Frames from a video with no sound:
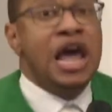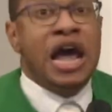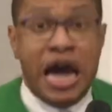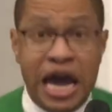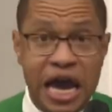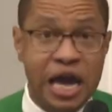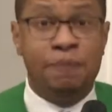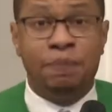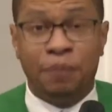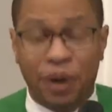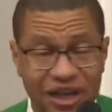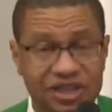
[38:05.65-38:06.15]

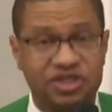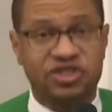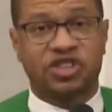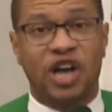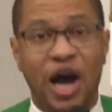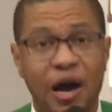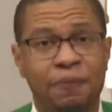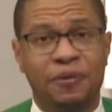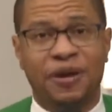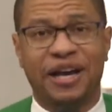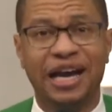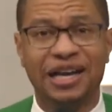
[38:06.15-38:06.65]
He put
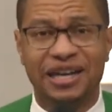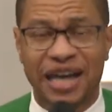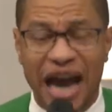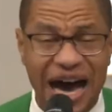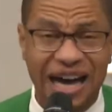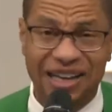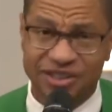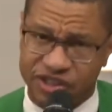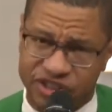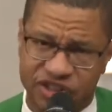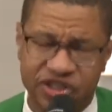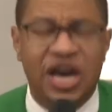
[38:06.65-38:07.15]
something in
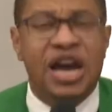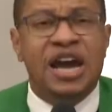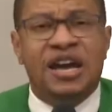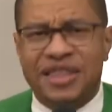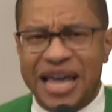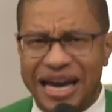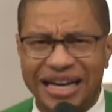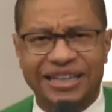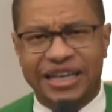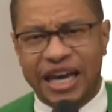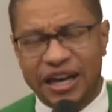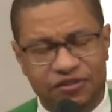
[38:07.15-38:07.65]
us
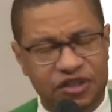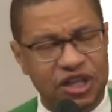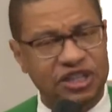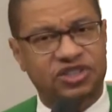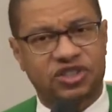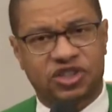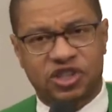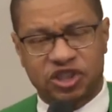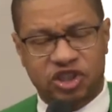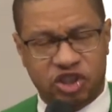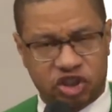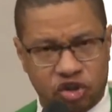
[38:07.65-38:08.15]
that gives us
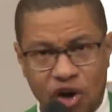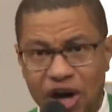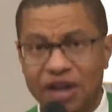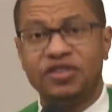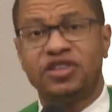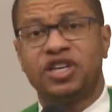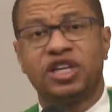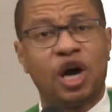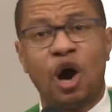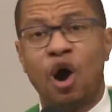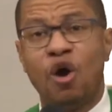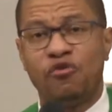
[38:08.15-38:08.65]
the strength
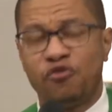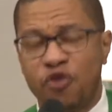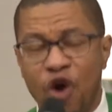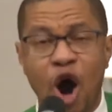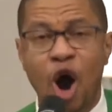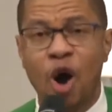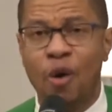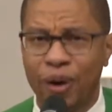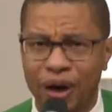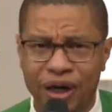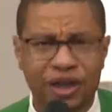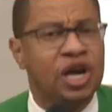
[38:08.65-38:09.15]
to go
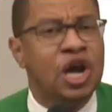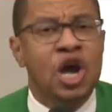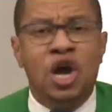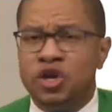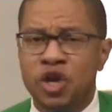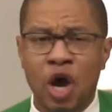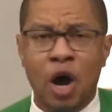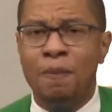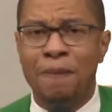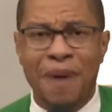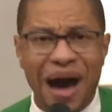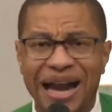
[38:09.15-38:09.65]
forward
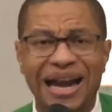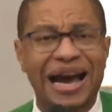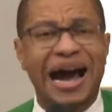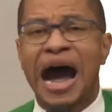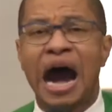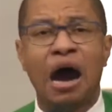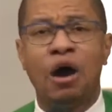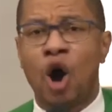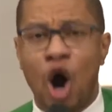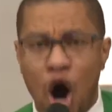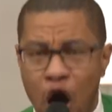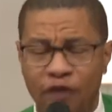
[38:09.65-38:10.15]
no matter
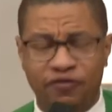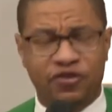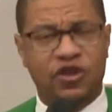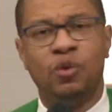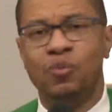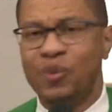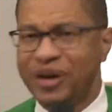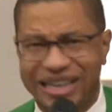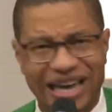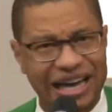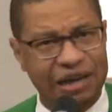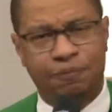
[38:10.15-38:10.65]
how often
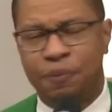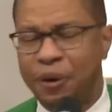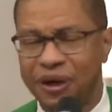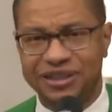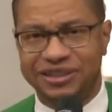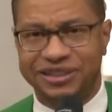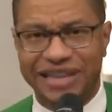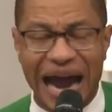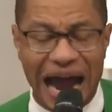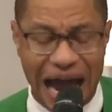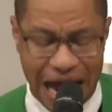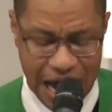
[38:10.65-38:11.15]
we get
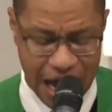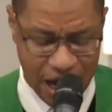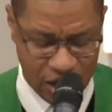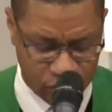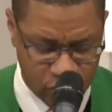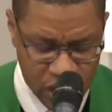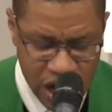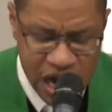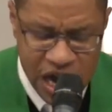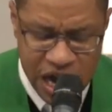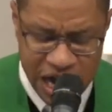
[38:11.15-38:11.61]
put down.